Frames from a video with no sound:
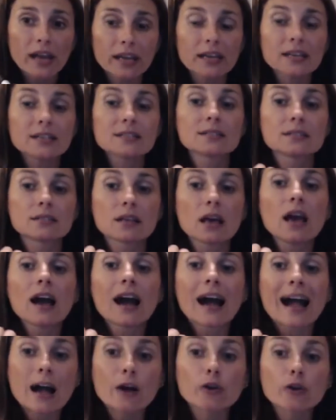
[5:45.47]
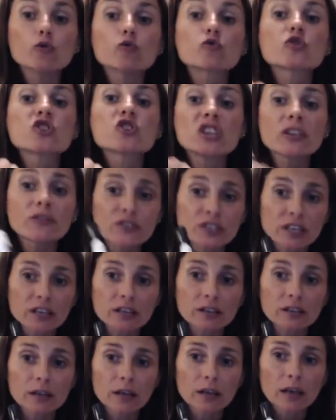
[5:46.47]
is how you
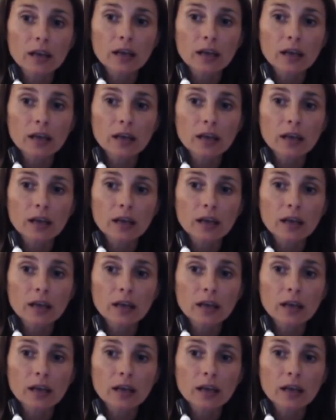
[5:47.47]
shifting